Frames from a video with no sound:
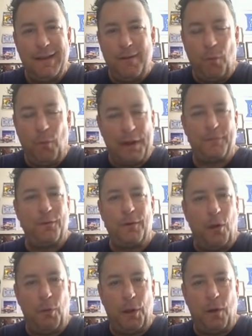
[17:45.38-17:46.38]
whatever
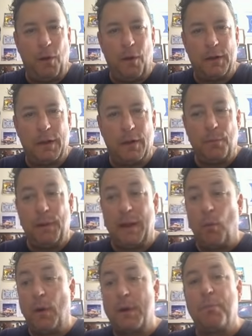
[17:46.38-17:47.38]
going on here, but
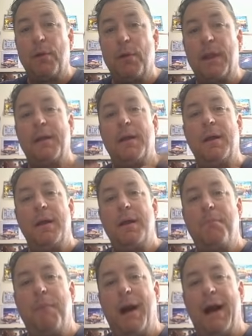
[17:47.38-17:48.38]
I want to bring
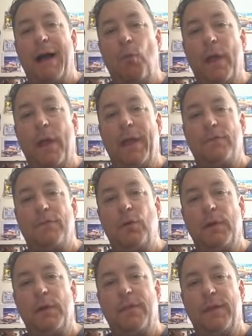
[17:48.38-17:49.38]
my way of
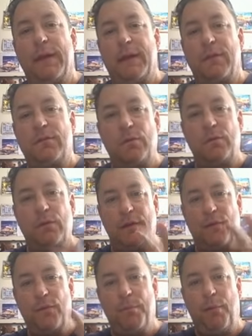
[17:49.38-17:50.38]
doing things to
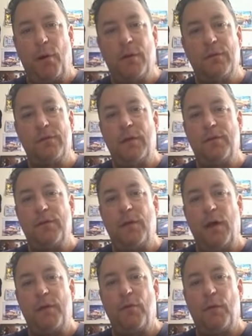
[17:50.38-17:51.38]
different parts of
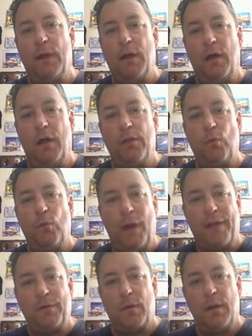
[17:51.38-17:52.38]
covering other
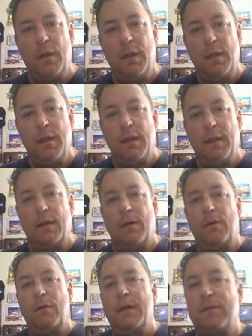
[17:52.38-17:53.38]
weather. You
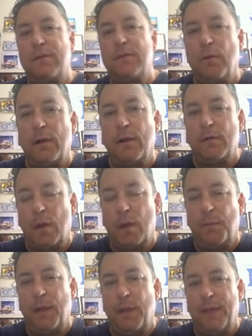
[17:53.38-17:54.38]
know, and so we're going to
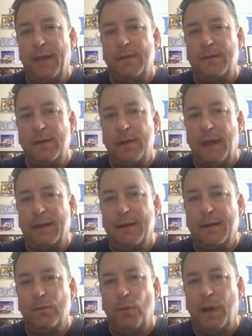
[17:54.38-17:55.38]
talk about that tonight
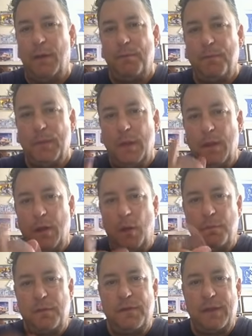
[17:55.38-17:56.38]
as well.
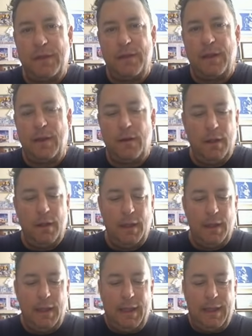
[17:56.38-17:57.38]
Hope to see you there.
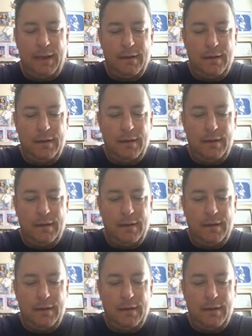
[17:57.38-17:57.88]
And if